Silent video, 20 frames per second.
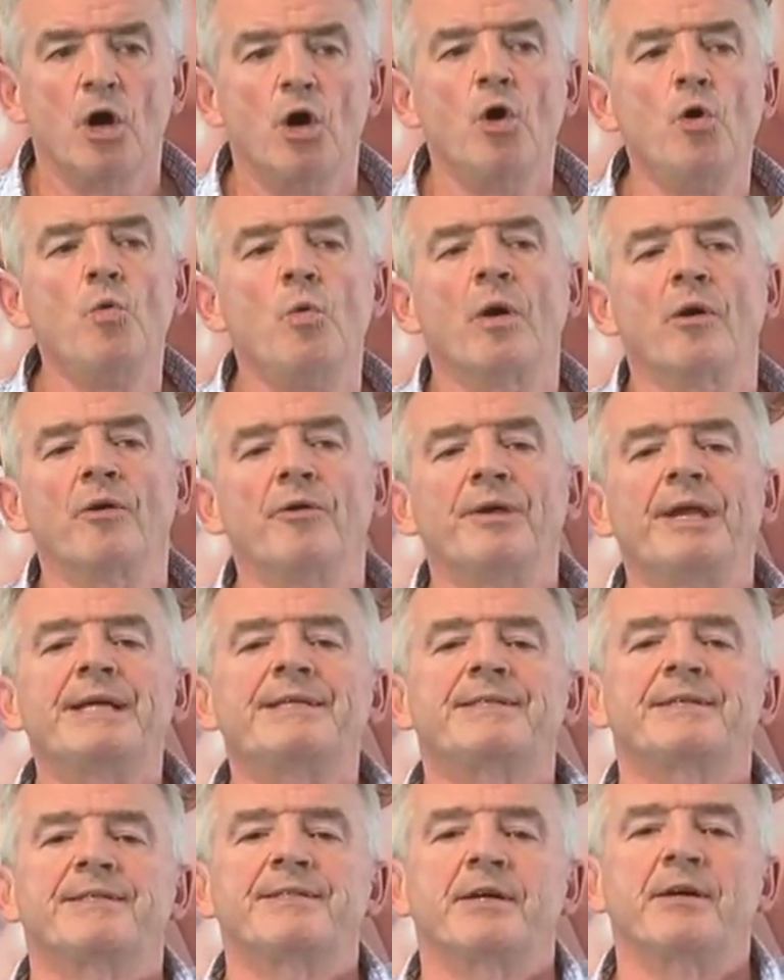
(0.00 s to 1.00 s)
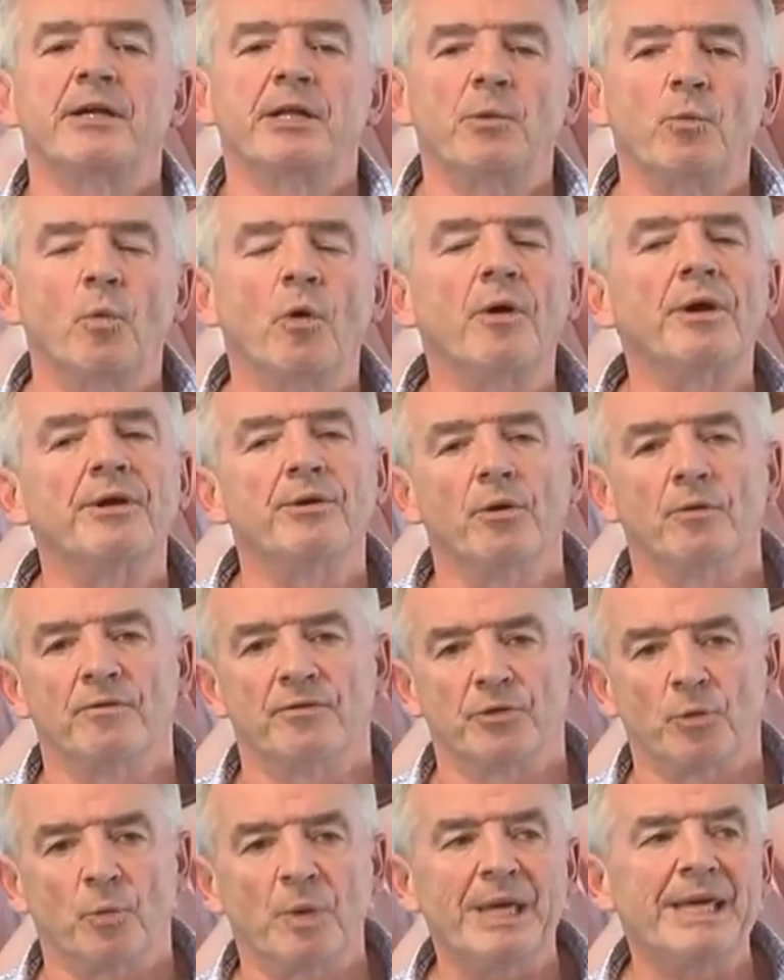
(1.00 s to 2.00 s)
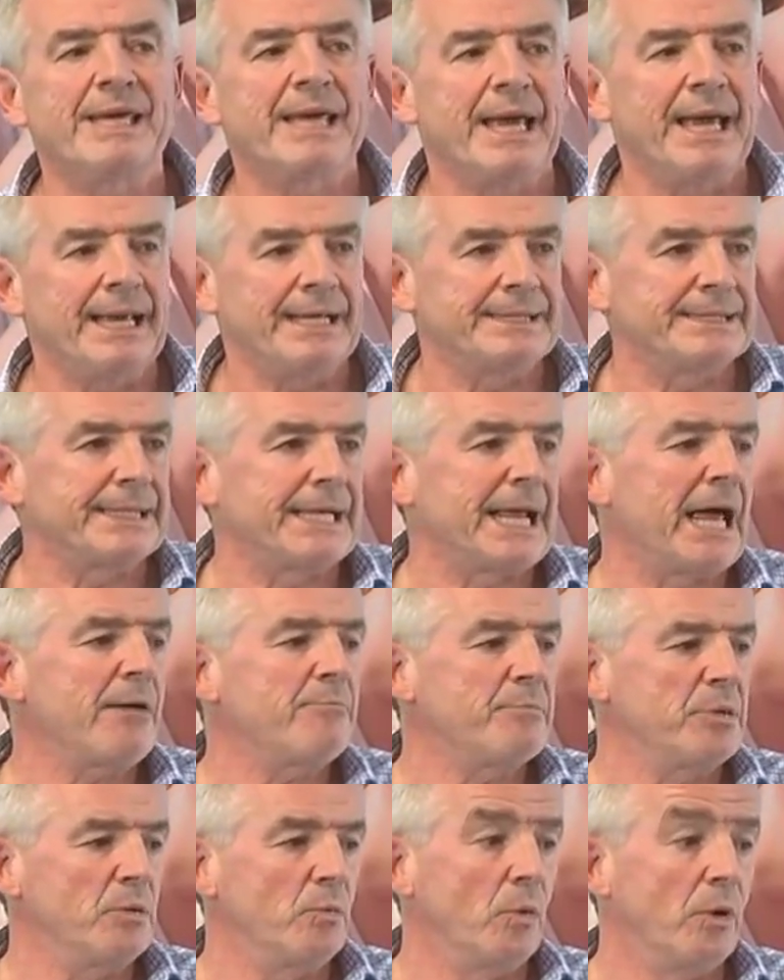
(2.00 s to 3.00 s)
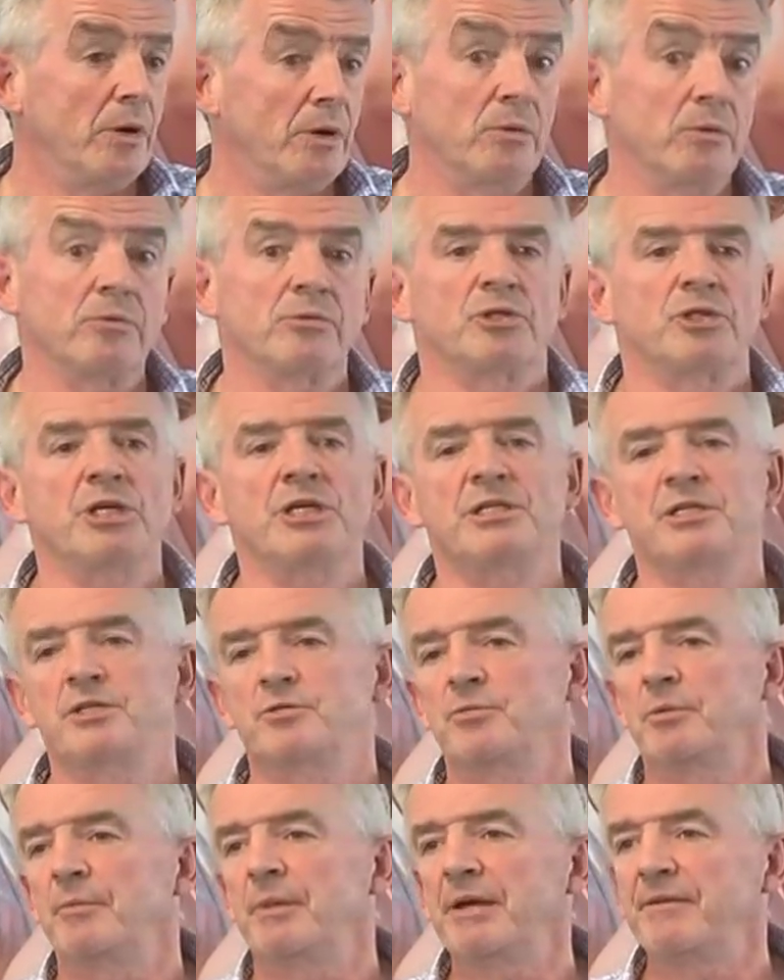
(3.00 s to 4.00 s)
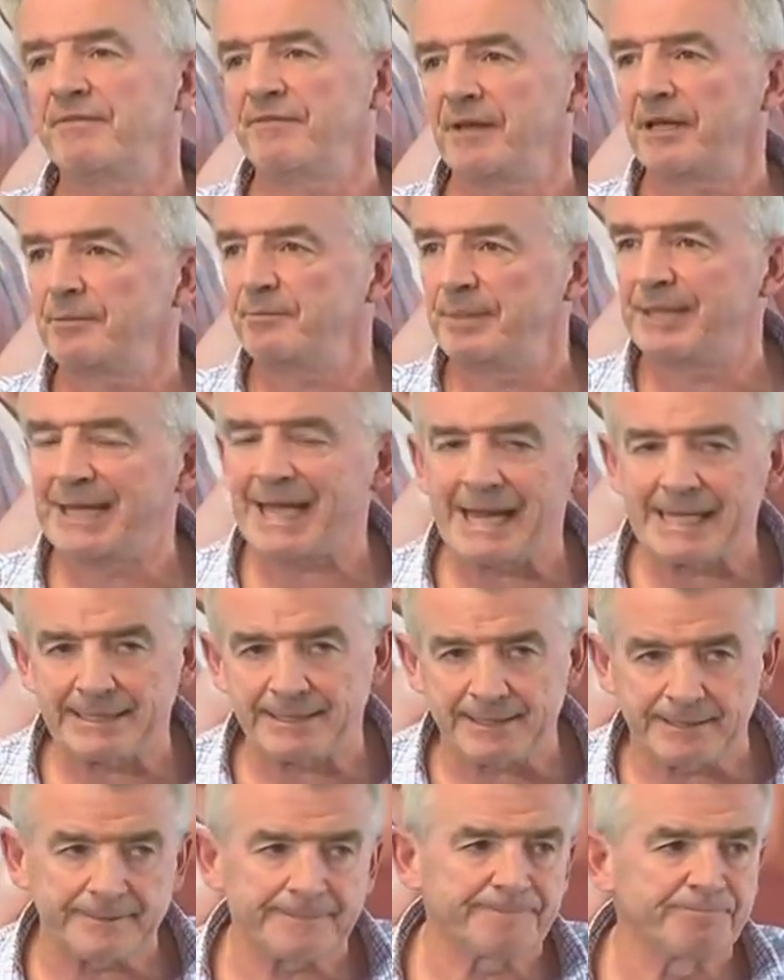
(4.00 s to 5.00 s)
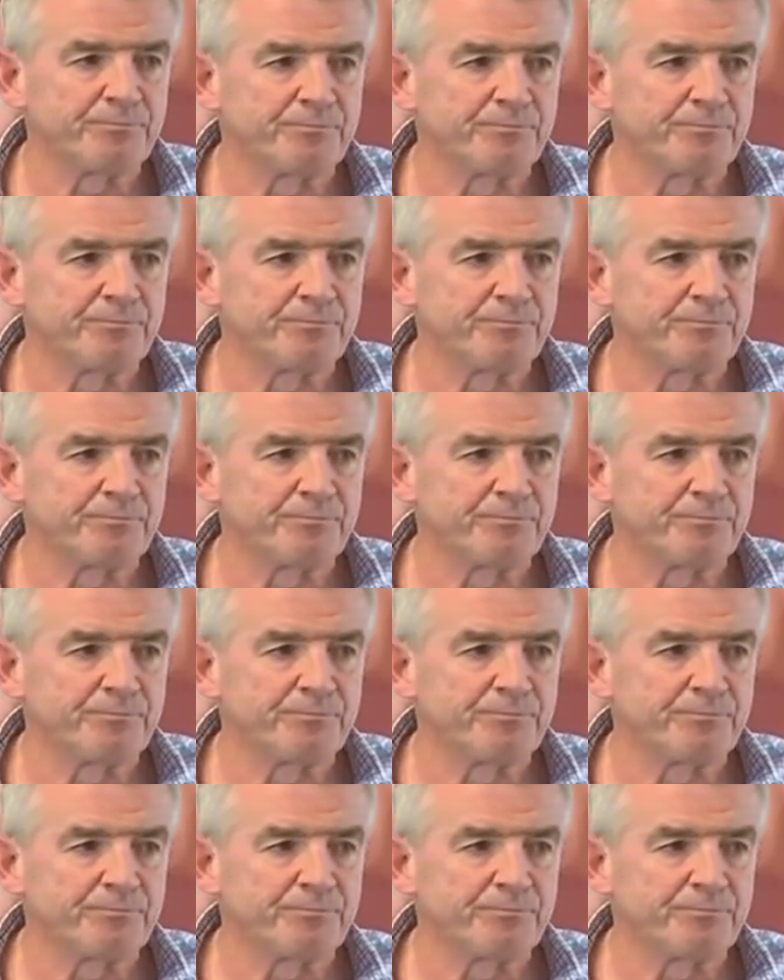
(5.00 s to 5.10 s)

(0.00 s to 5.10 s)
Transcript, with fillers: who were unnecessarily worried over the weekend and have been worried, oh, Jesus, will my flight be cancelled?